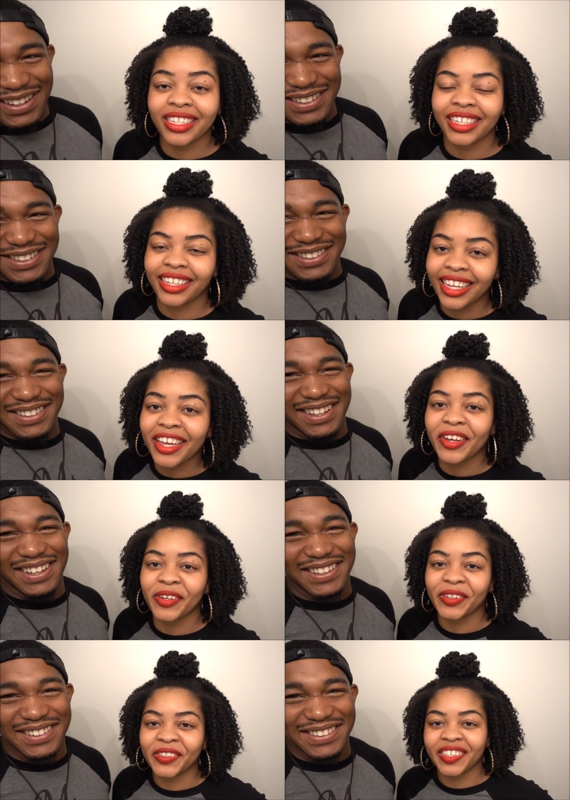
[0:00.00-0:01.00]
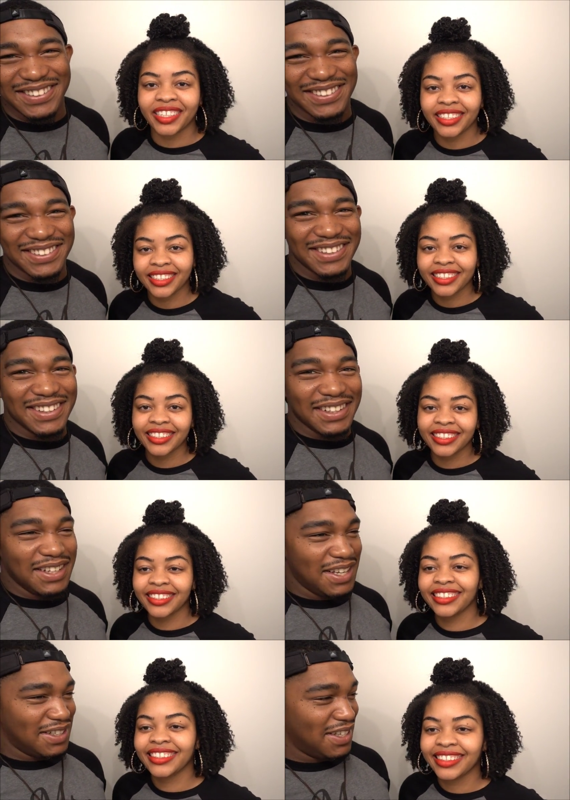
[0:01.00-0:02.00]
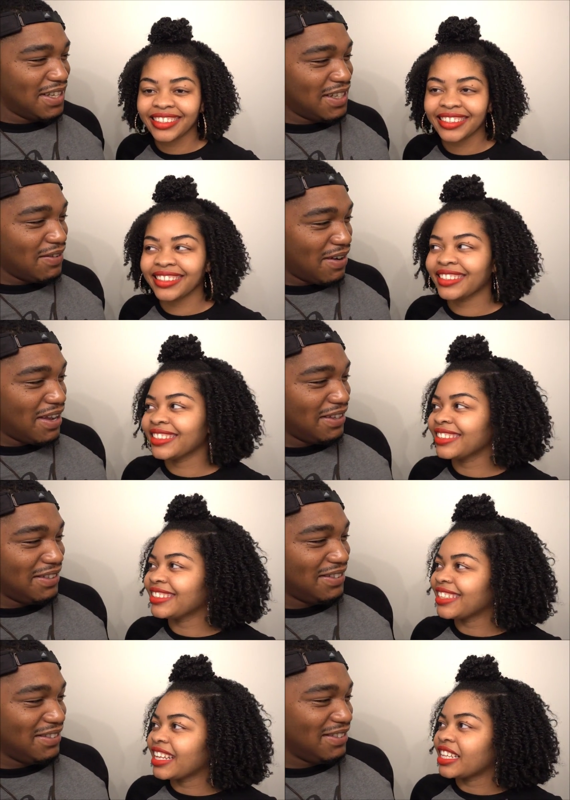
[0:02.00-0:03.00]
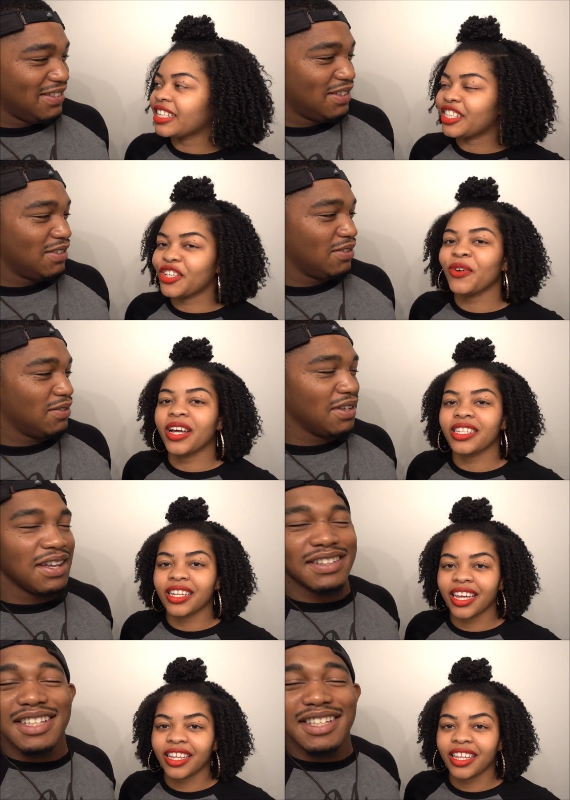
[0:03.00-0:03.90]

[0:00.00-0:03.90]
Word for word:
Speaker 1: unto you. Is that right? Do unto